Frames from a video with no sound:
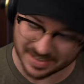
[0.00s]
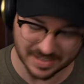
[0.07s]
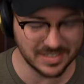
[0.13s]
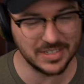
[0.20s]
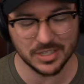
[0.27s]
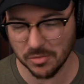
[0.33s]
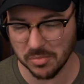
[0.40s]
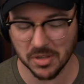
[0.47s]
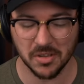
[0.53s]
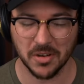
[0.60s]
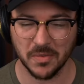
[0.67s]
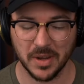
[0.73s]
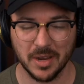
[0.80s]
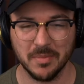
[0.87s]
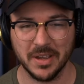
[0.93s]
still blown
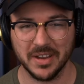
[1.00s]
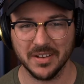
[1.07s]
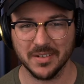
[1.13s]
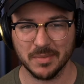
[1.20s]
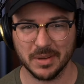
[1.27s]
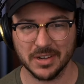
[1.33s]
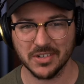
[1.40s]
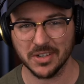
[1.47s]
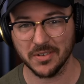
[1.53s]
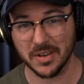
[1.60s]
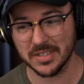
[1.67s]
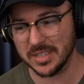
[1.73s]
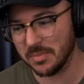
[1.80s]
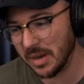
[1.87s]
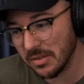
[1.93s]
away by your
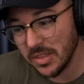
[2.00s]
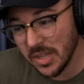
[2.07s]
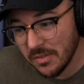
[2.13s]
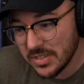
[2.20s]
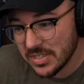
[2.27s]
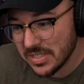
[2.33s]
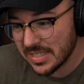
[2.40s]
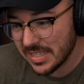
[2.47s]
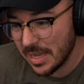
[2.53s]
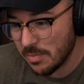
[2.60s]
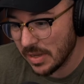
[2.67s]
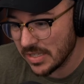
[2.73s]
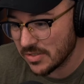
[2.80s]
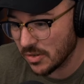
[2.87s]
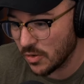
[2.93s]
generosity. But I would love to just keep
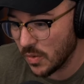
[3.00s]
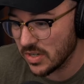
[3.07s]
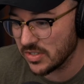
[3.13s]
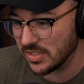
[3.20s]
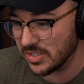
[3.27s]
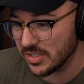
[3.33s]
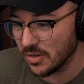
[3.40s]
answering questions.